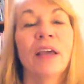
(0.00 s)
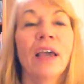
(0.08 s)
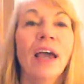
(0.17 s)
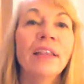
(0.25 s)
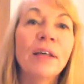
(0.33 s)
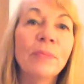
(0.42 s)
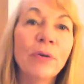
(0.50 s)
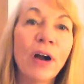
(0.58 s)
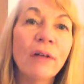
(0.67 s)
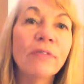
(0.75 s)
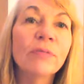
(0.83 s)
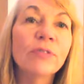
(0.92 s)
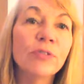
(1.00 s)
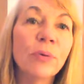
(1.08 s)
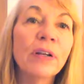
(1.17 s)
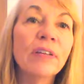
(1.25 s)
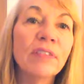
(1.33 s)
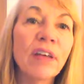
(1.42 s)
And then Proverbs
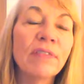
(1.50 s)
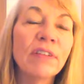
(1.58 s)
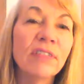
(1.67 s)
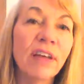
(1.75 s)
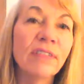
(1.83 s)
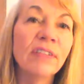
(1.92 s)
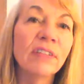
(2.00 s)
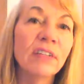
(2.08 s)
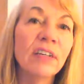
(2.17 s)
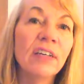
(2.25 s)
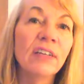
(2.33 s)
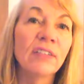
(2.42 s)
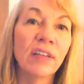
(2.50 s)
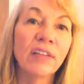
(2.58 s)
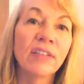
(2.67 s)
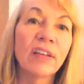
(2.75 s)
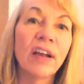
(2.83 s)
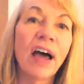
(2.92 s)
27:17
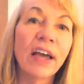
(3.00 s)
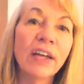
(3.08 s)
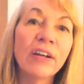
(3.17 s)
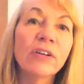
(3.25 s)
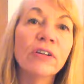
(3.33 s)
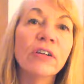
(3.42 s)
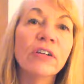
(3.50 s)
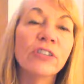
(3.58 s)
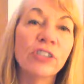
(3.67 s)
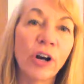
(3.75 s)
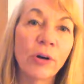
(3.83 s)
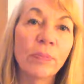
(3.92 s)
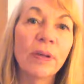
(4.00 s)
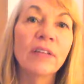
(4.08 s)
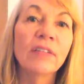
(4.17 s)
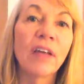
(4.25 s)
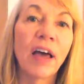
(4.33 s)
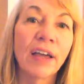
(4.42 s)
says that iron
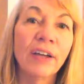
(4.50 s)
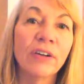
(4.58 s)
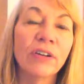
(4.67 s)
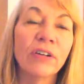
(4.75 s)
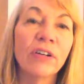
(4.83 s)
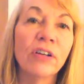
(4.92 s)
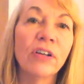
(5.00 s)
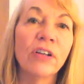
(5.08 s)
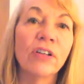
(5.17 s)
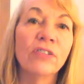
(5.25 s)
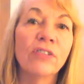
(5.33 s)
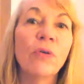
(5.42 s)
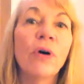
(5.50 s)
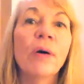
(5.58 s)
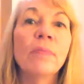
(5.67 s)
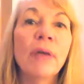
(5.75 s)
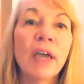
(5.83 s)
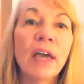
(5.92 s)
sharpens iron, so a
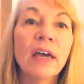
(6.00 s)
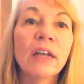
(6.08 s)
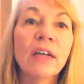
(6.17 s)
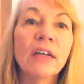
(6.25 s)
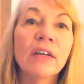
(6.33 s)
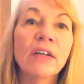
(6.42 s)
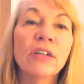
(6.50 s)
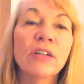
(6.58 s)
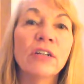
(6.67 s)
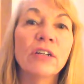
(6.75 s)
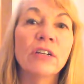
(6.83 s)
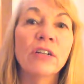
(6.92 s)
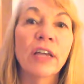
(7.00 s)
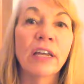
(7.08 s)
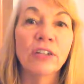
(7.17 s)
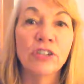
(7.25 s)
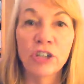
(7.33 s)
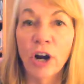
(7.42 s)
man
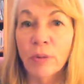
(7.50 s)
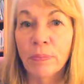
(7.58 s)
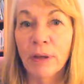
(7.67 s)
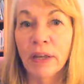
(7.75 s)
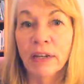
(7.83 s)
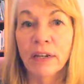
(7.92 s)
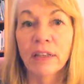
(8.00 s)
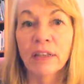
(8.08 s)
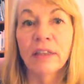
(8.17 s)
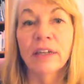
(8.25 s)
can sharpen the